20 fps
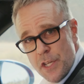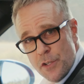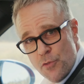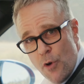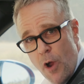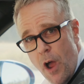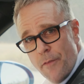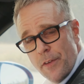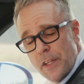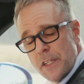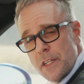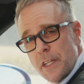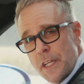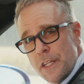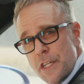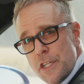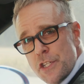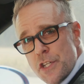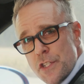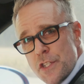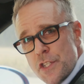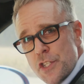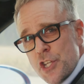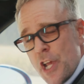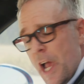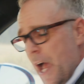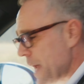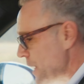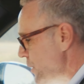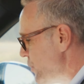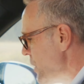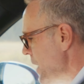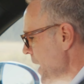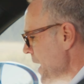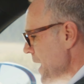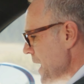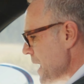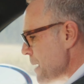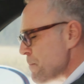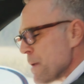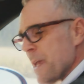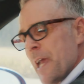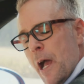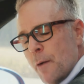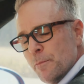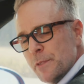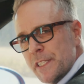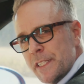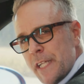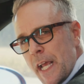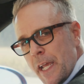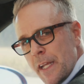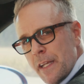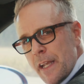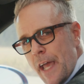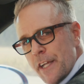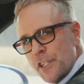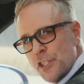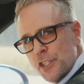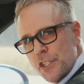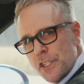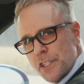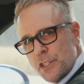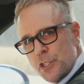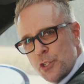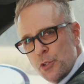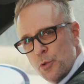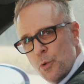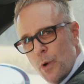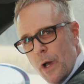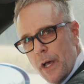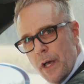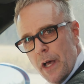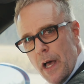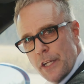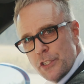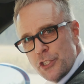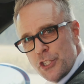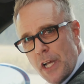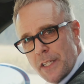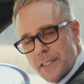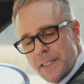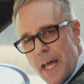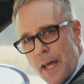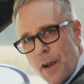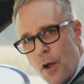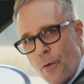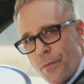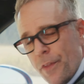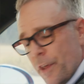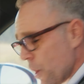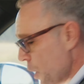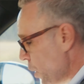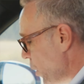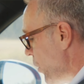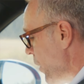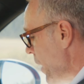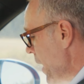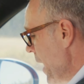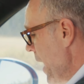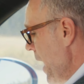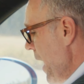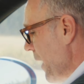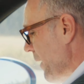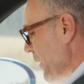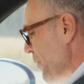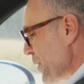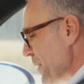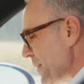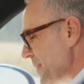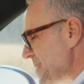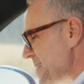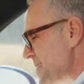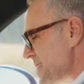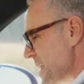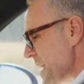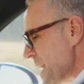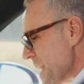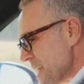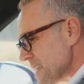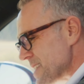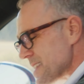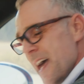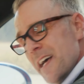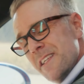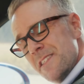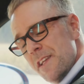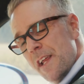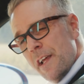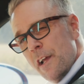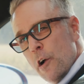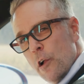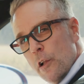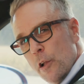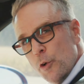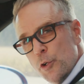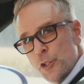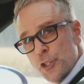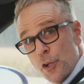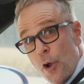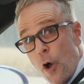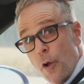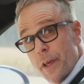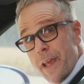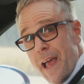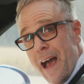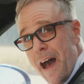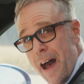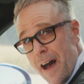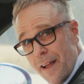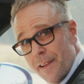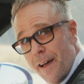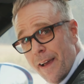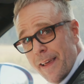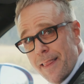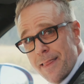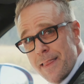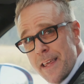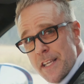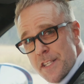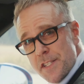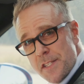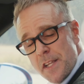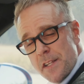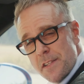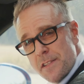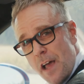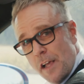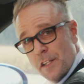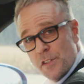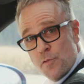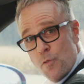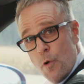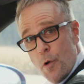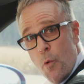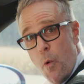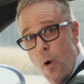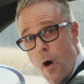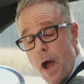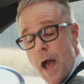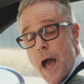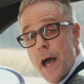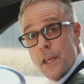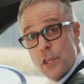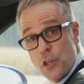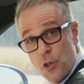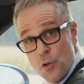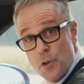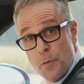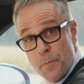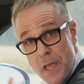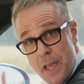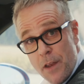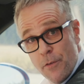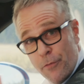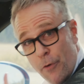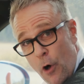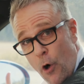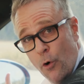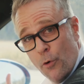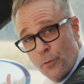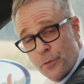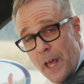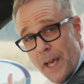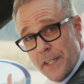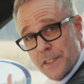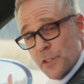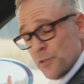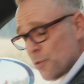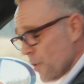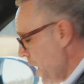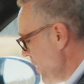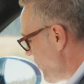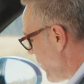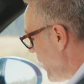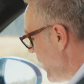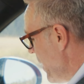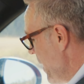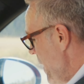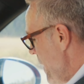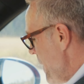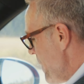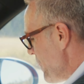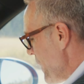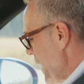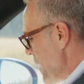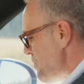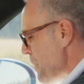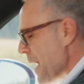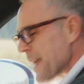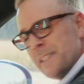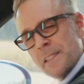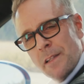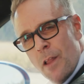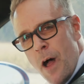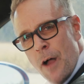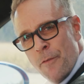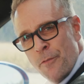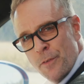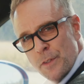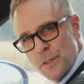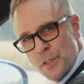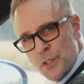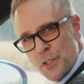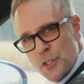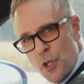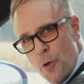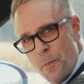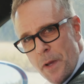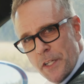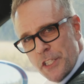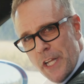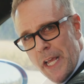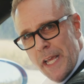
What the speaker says: the driving conditions change, it becomes second nature just to adjust that on the go. And I think these, as an inclusion on a car like this that does require you to be involved as a driver, it makes life so much